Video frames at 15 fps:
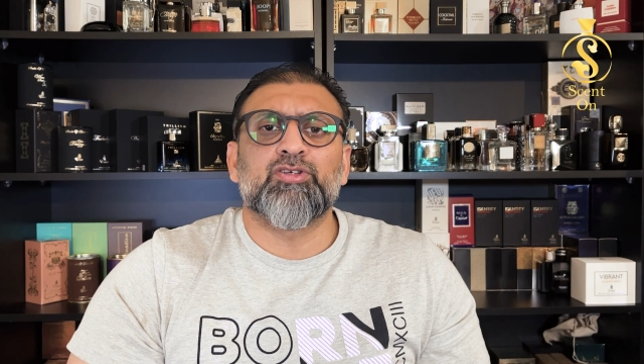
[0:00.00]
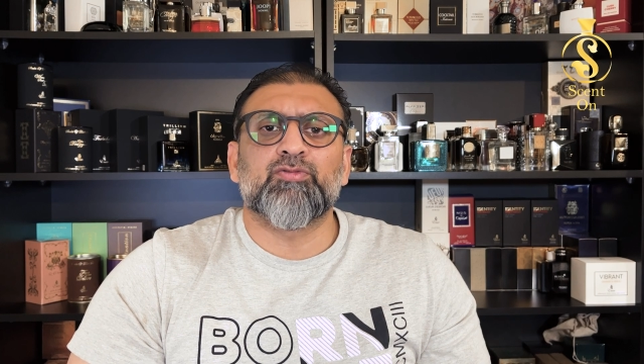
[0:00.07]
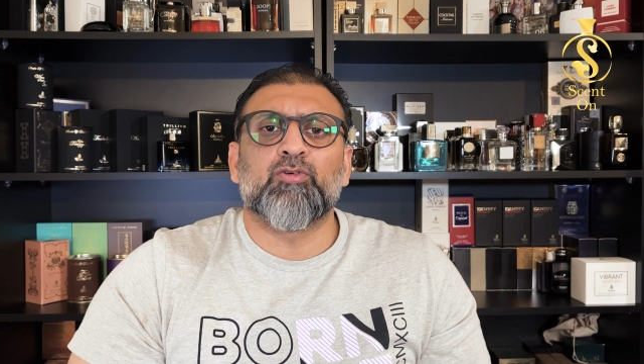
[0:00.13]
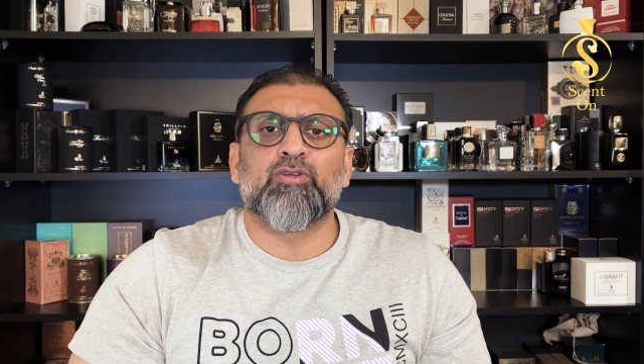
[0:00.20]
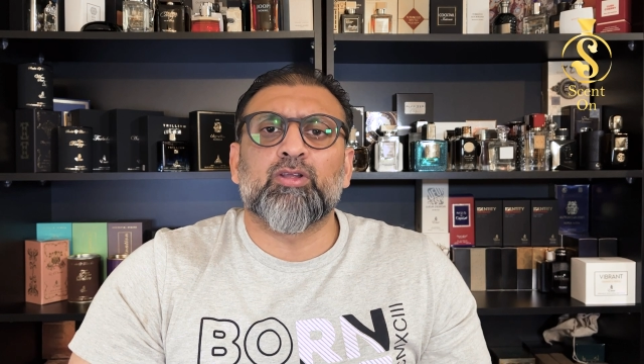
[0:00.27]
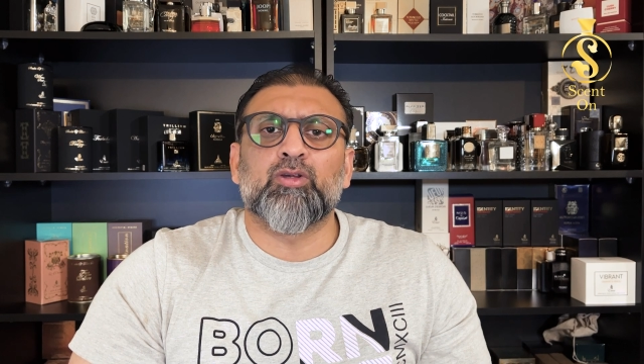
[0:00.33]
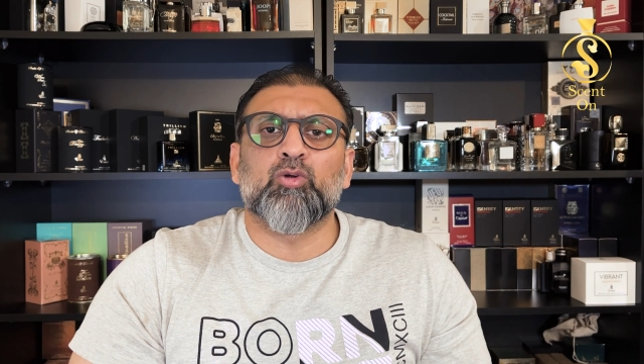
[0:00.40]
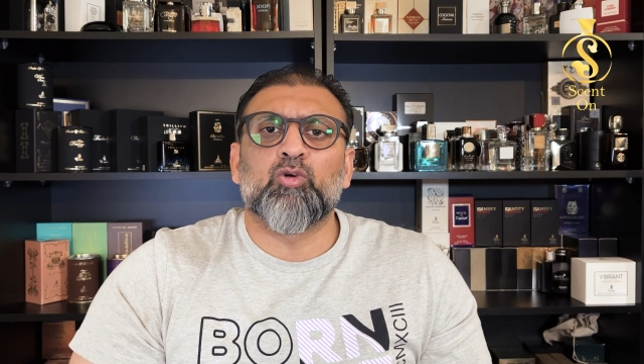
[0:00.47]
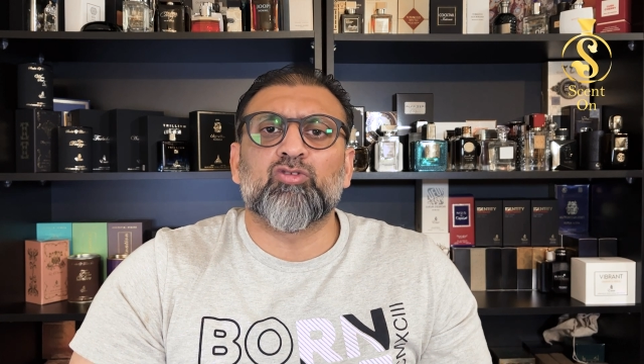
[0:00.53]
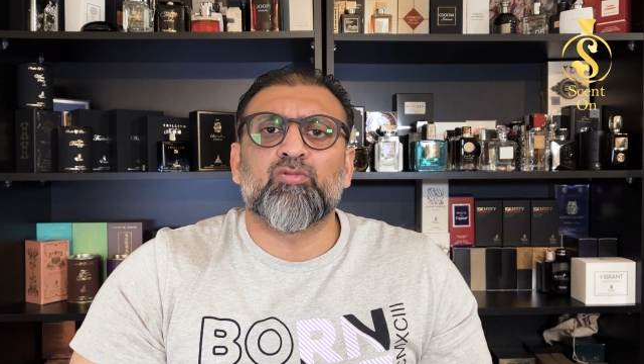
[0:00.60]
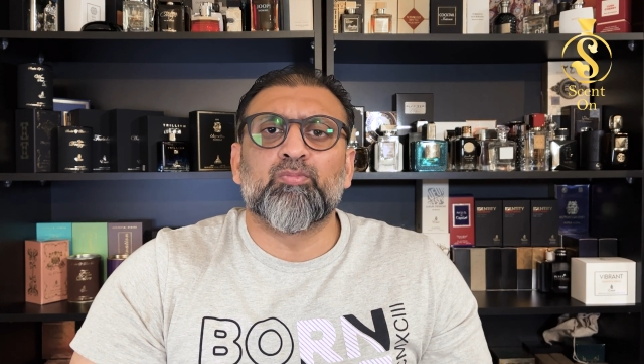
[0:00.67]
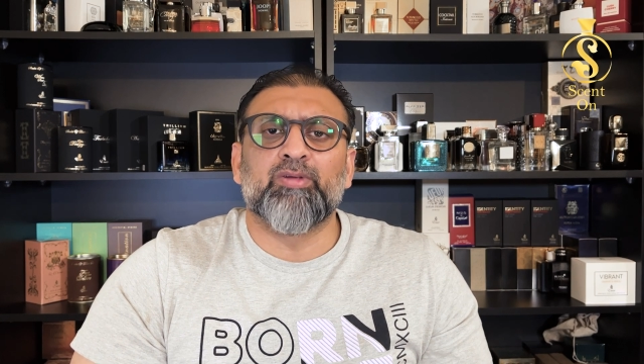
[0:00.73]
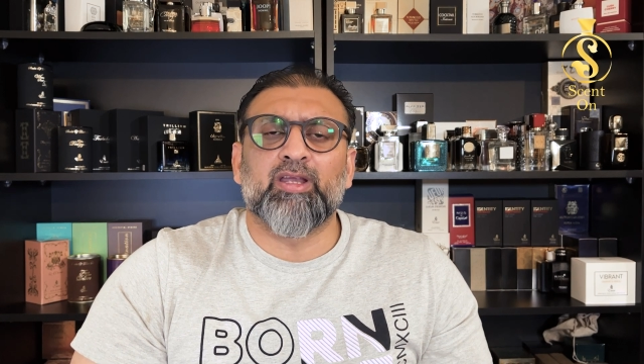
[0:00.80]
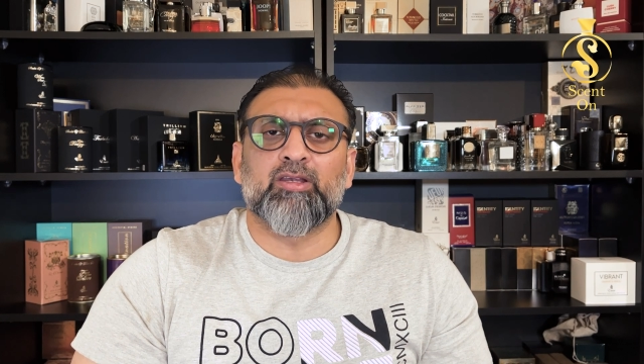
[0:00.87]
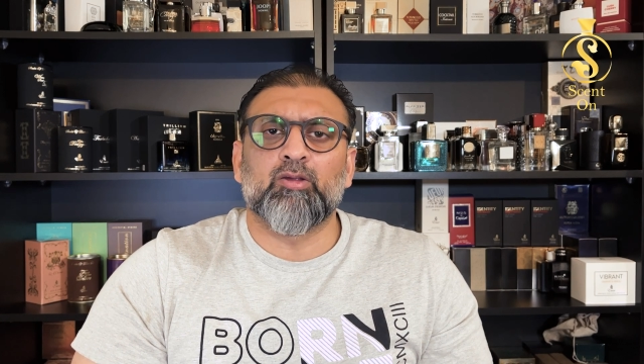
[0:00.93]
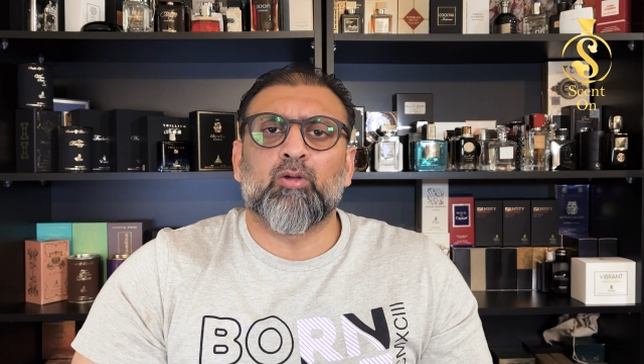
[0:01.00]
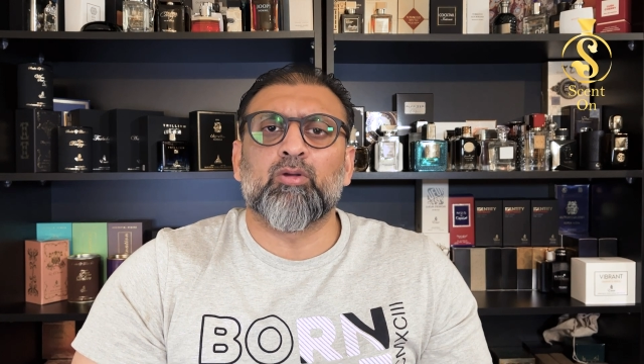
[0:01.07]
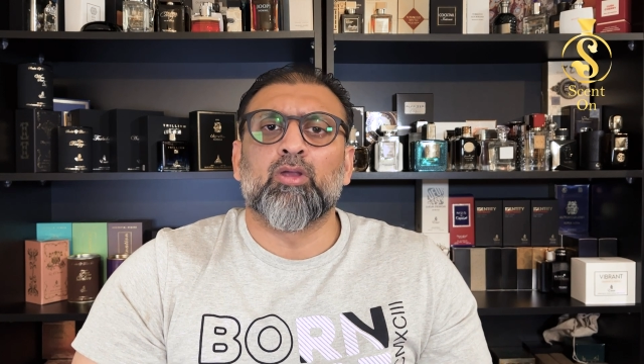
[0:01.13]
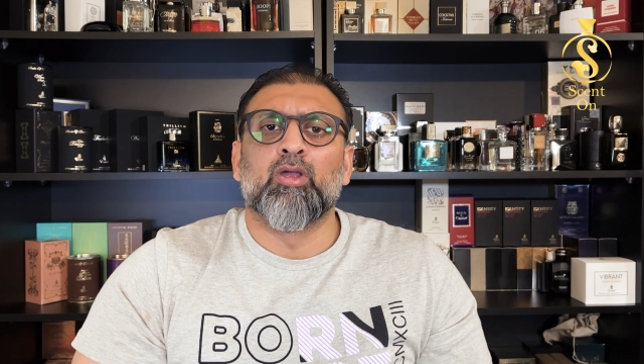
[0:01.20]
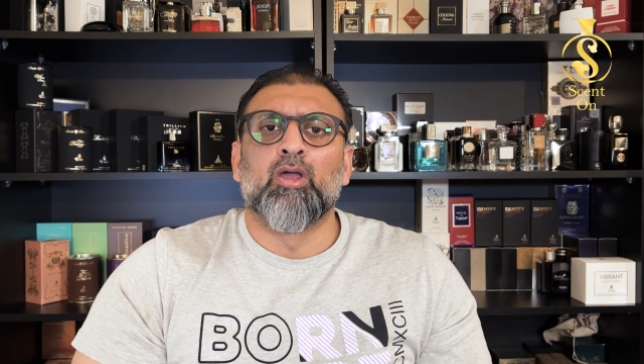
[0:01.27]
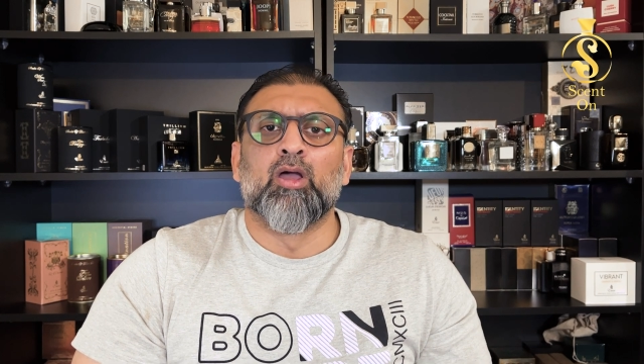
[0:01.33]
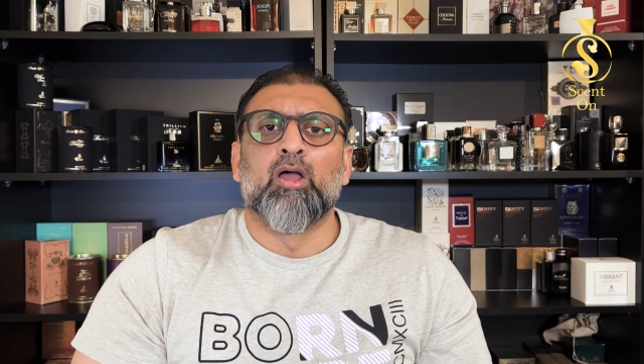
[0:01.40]
for the notes
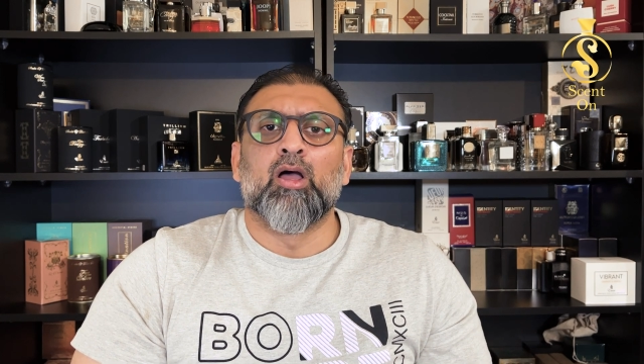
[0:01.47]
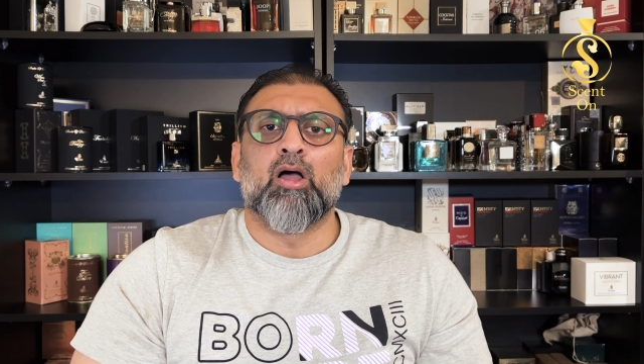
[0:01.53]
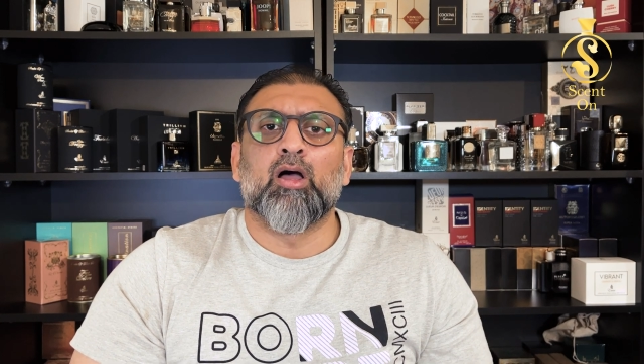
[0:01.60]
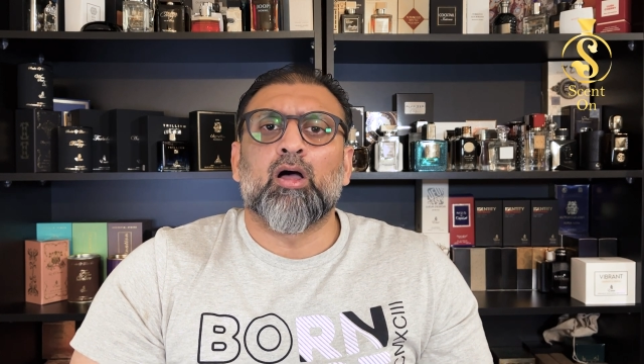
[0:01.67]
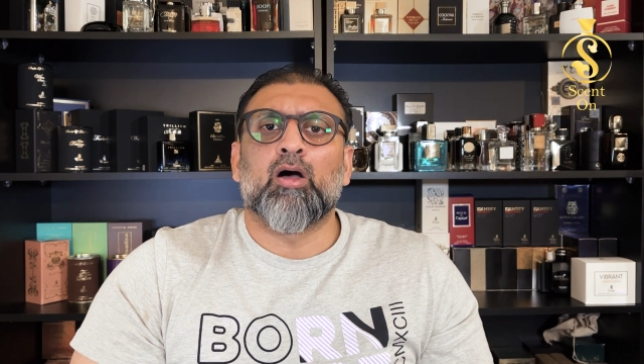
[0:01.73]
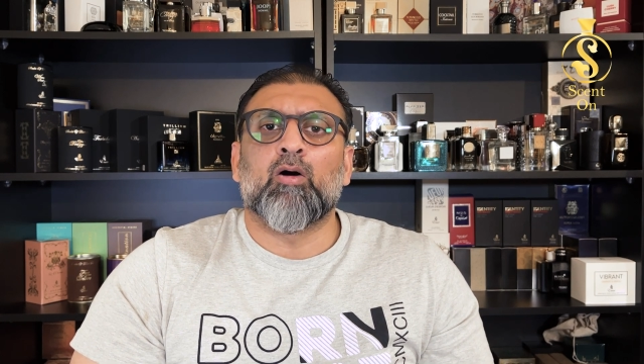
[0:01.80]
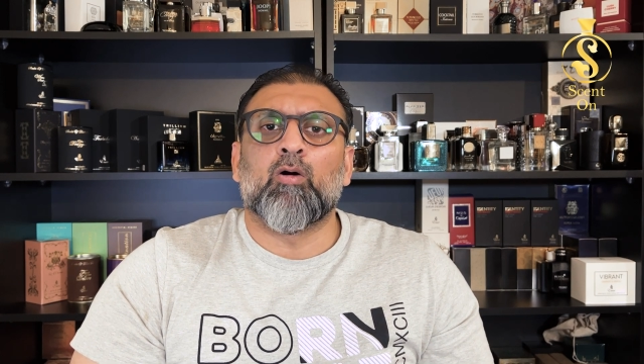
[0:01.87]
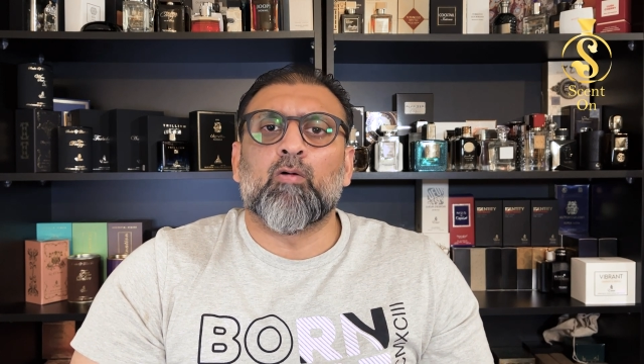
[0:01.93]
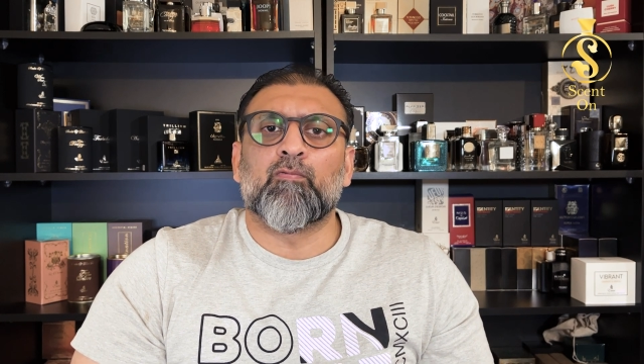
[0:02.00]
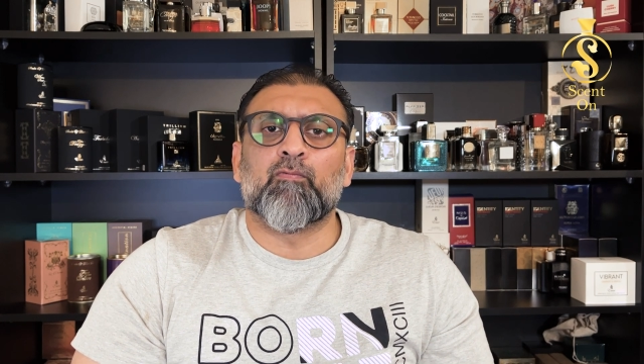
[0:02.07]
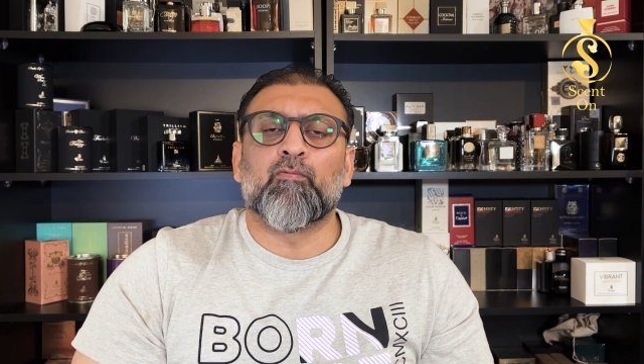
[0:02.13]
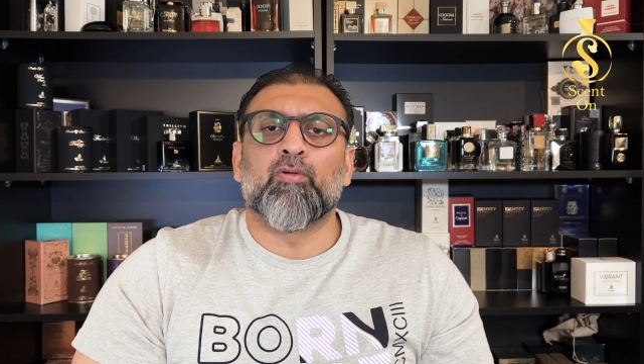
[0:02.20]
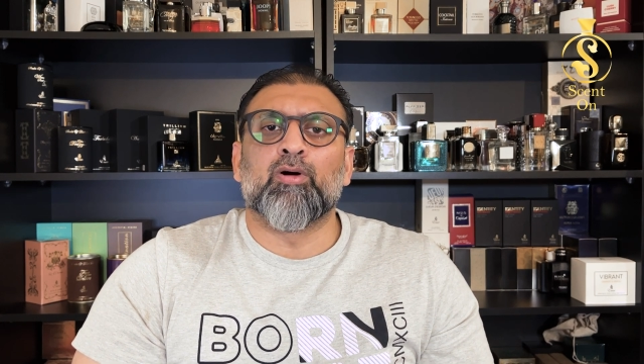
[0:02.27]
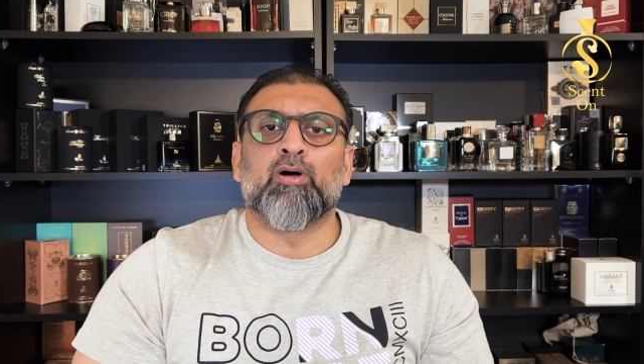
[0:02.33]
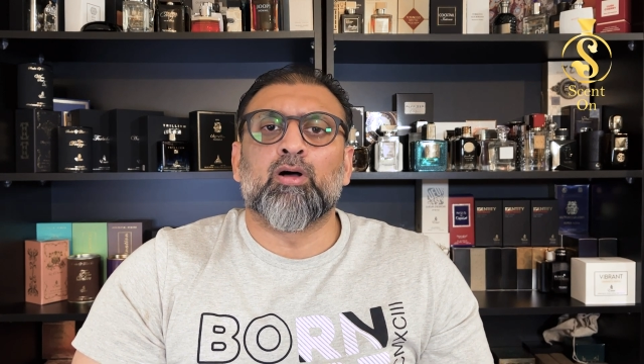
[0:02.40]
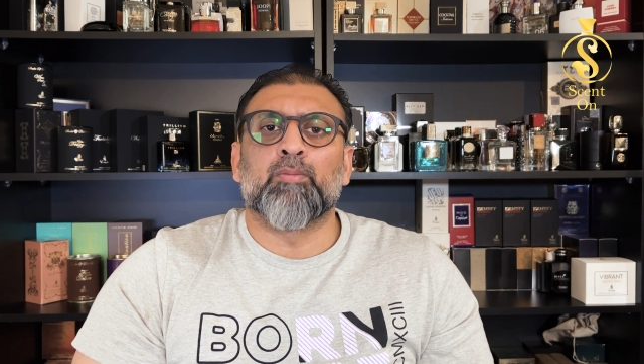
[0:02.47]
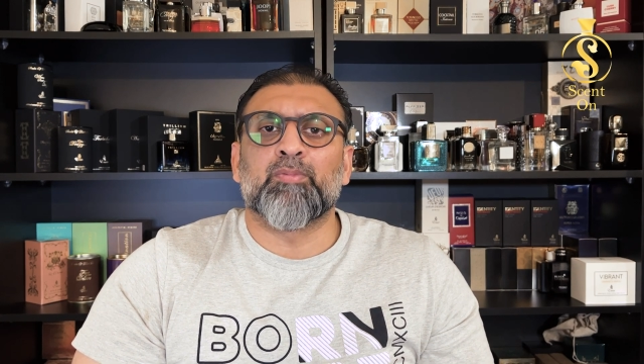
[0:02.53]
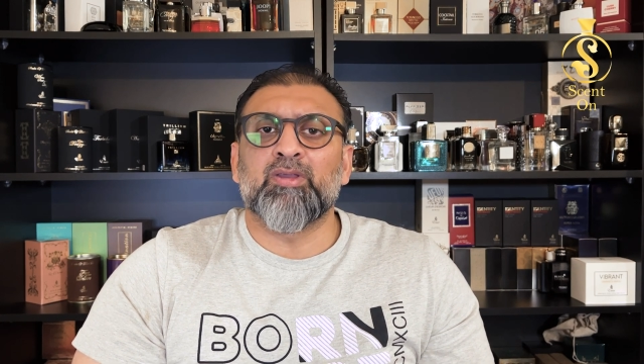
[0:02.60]
breakdown uh, of uh,